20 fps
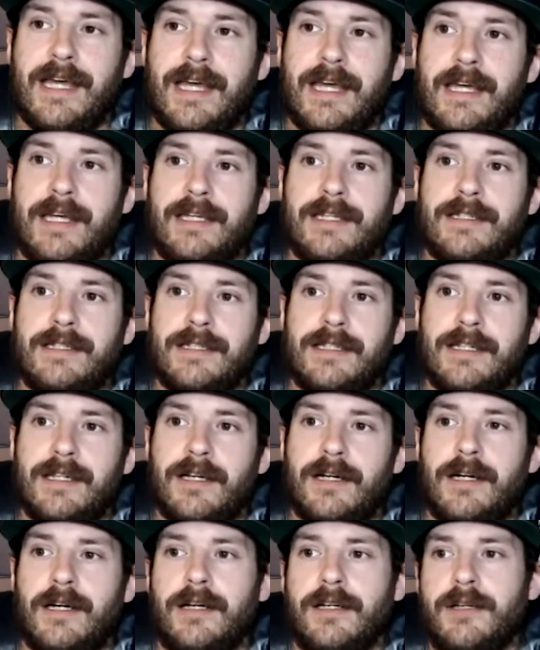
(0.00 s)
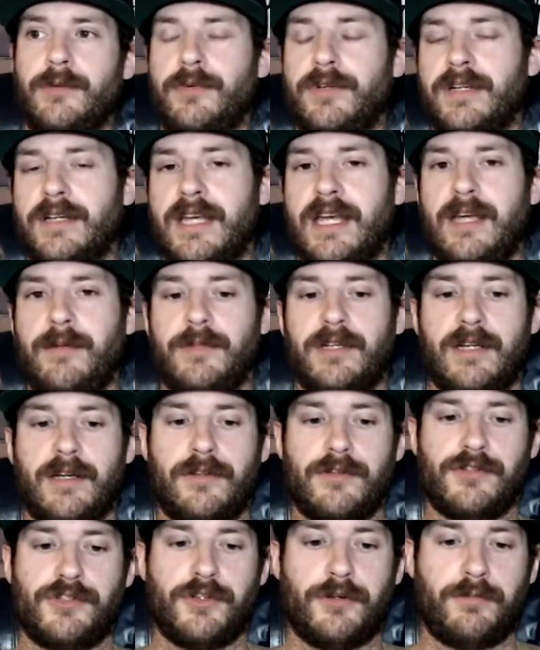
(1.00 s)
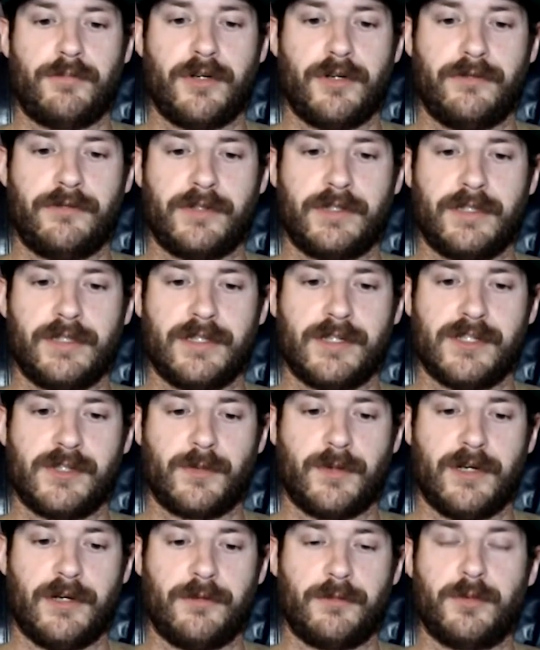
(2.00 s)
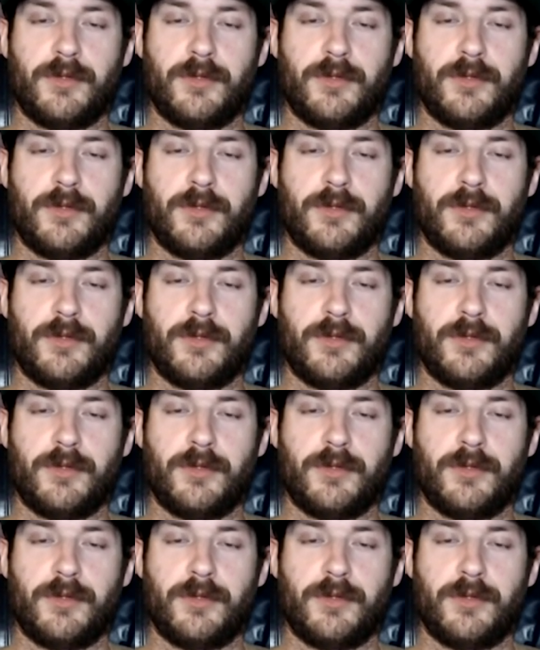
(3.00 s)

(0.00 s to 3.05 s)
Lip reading: and it would have came together so perfectly as well.